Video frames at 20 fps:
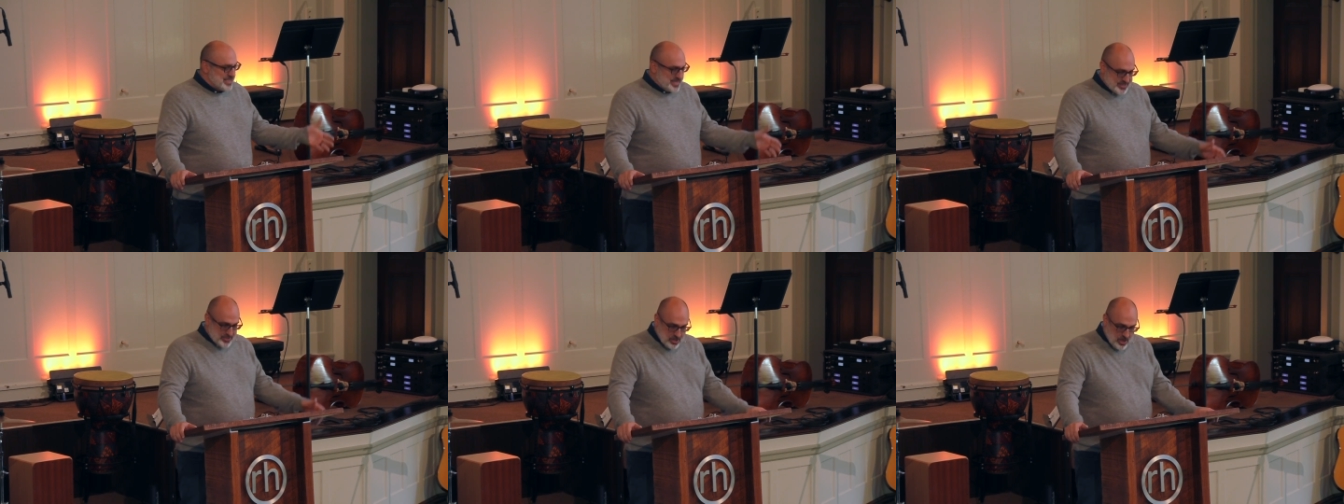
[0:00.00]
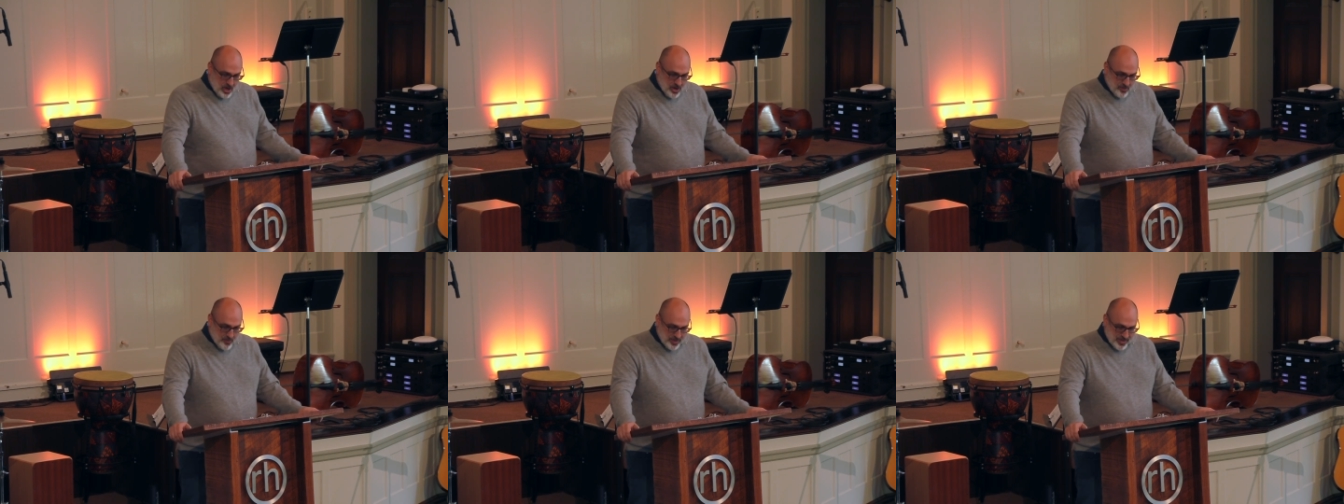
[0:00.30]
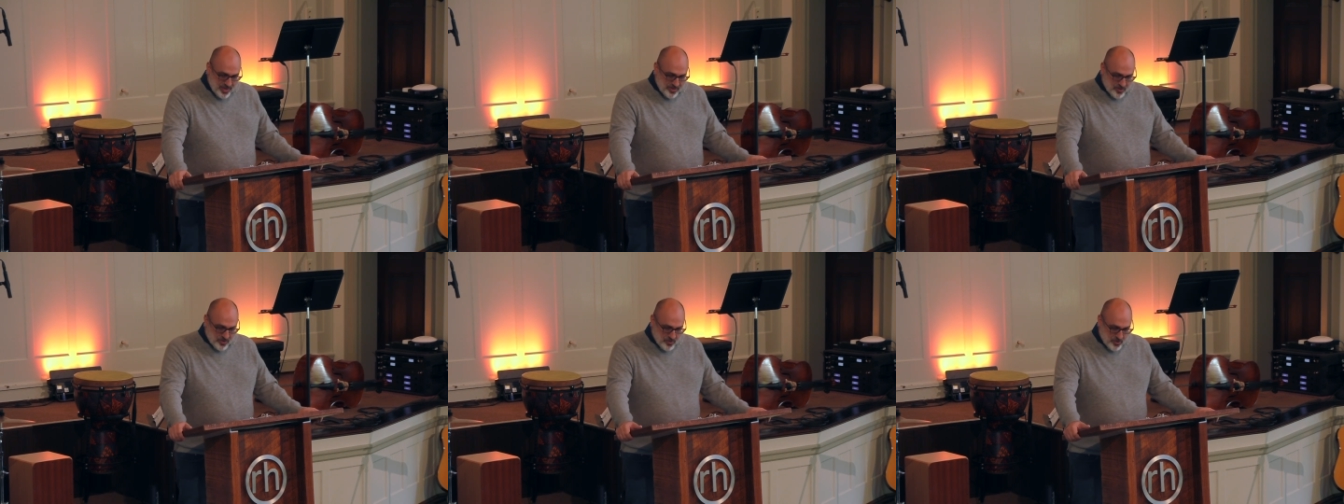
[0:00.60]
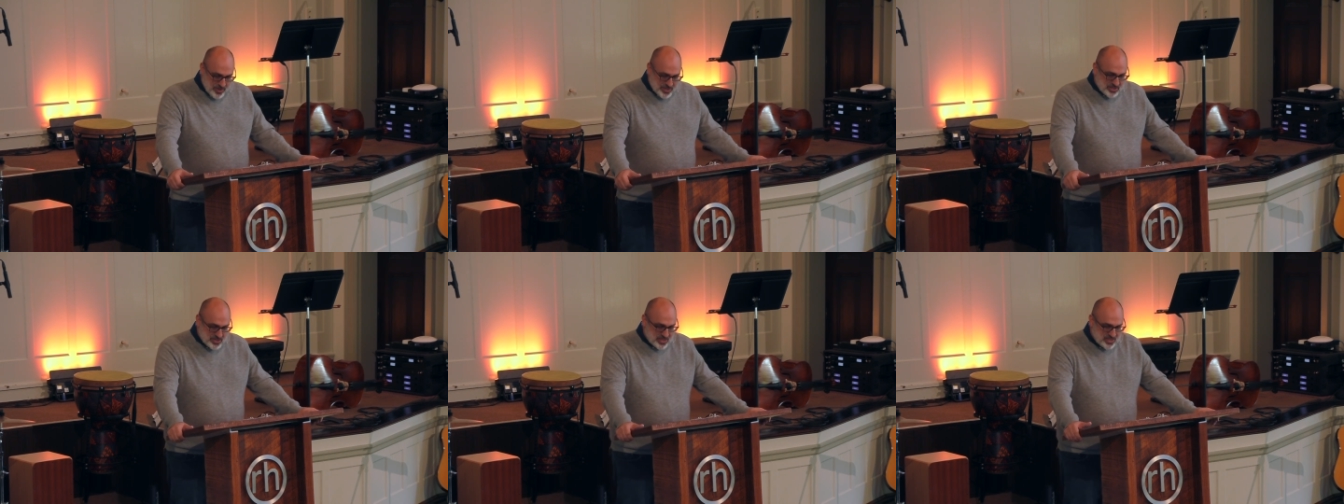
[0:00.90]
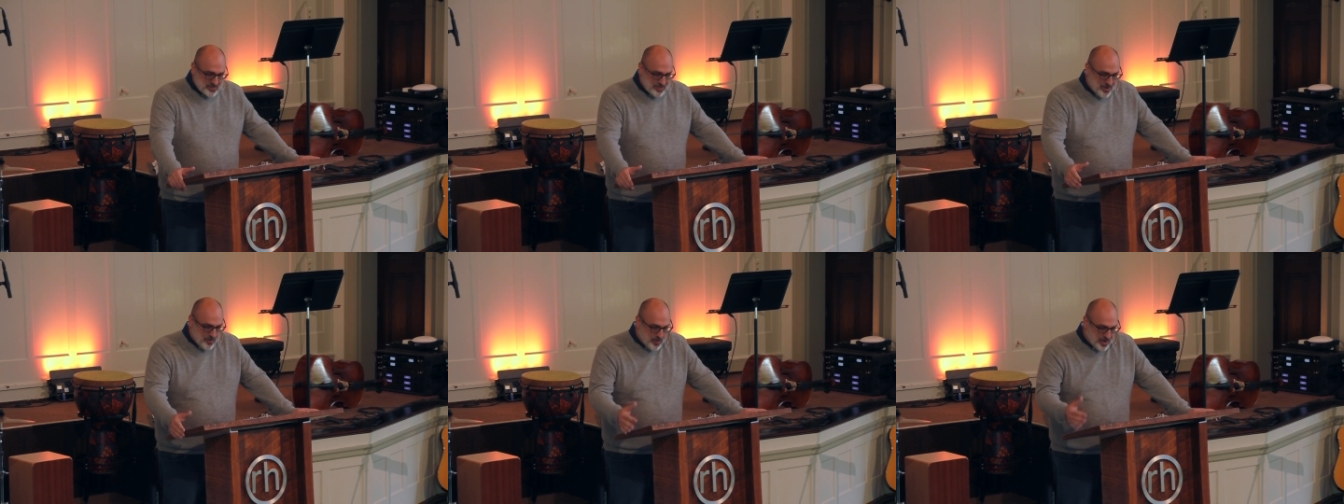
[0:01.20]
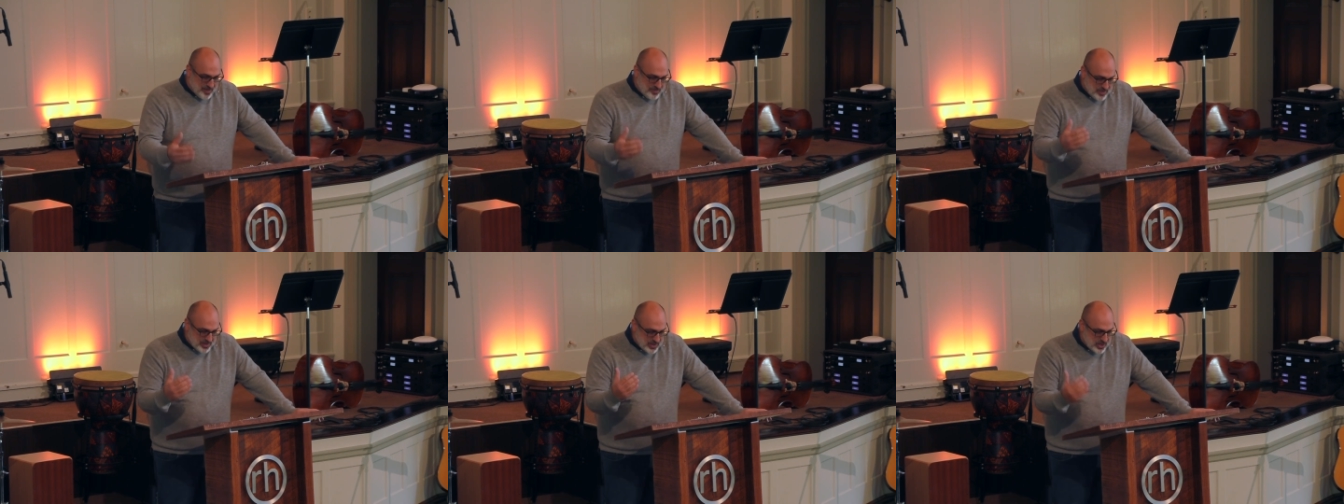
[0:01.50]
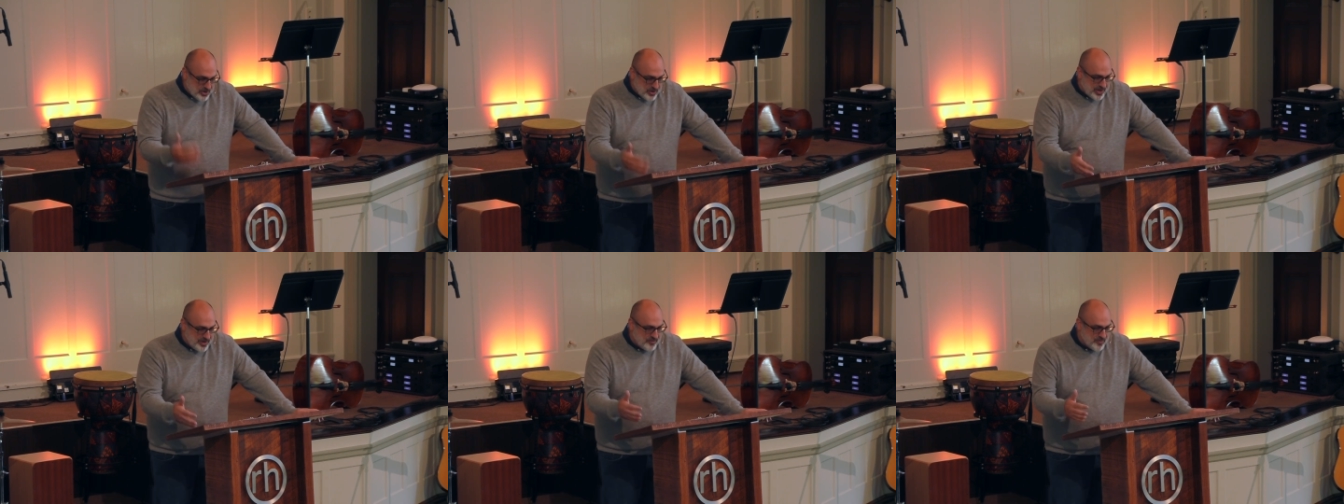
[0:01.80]
talk with other Christians about what I'm
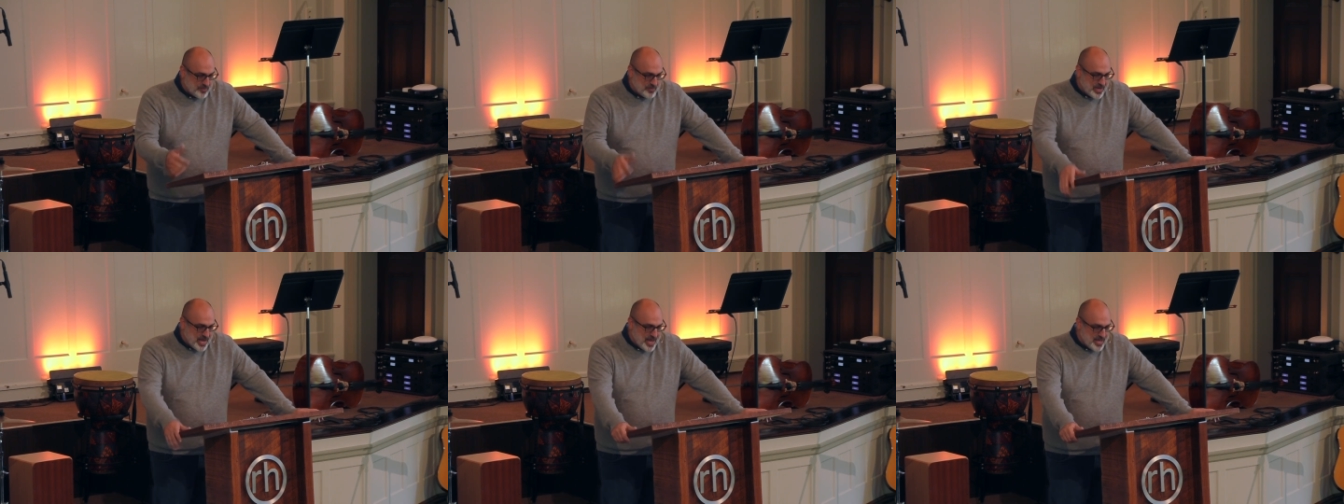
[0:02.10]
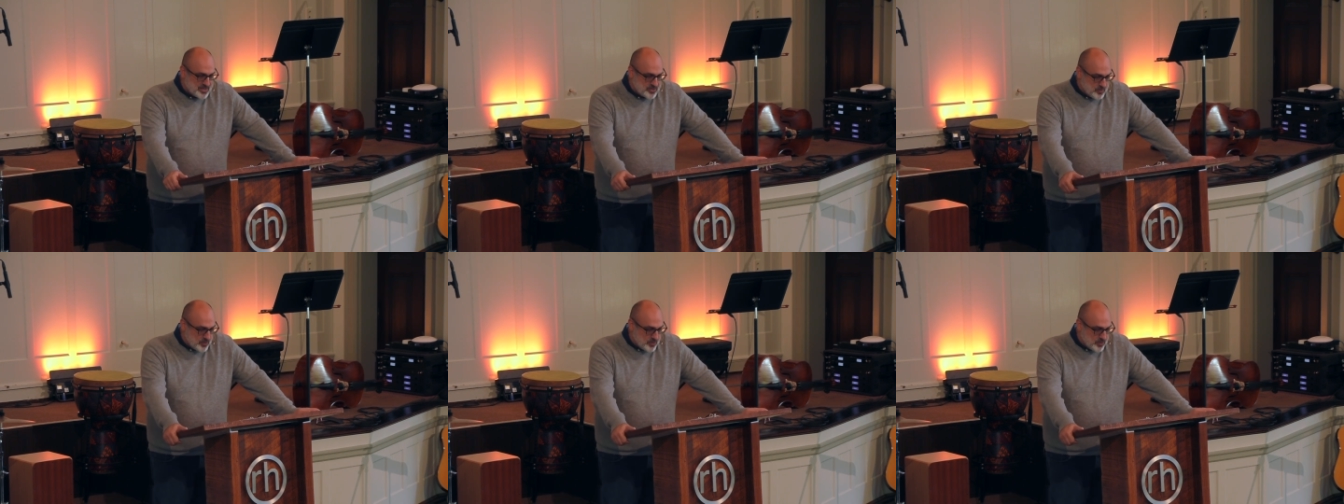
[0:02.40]
learning from God's